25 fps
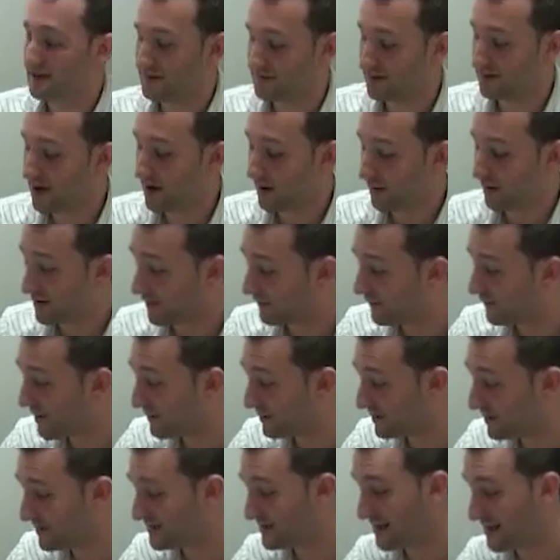So your
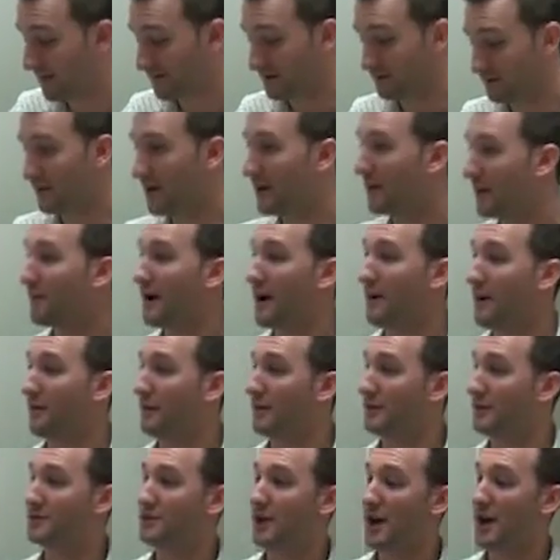family doesn't have to run around
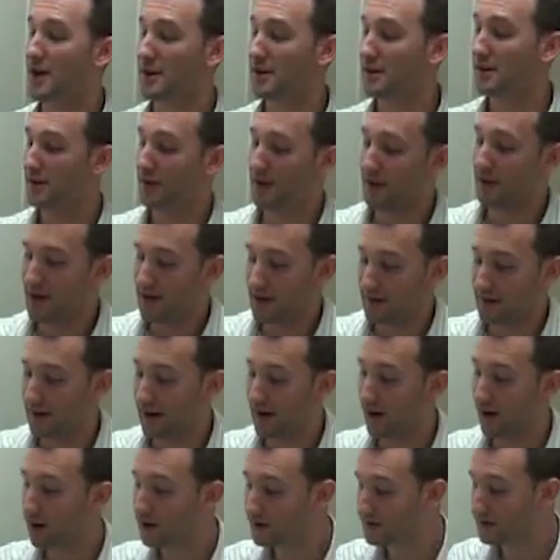with a check.
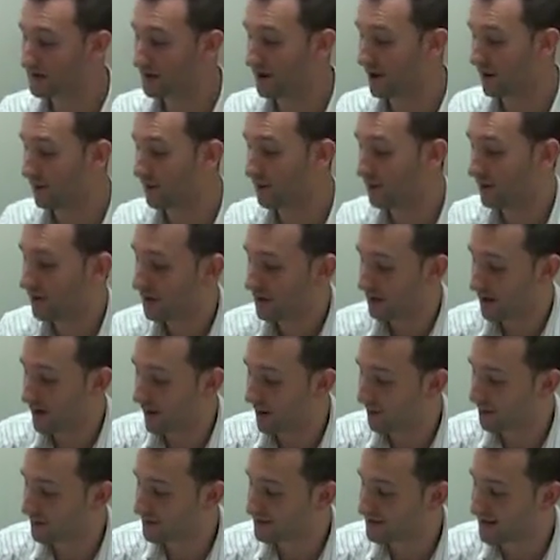They also
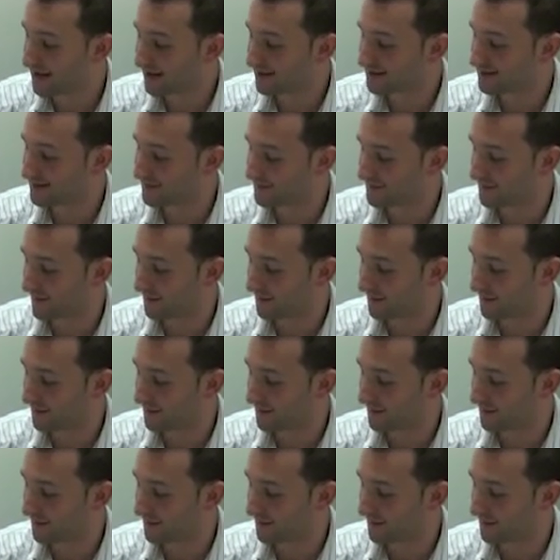are protected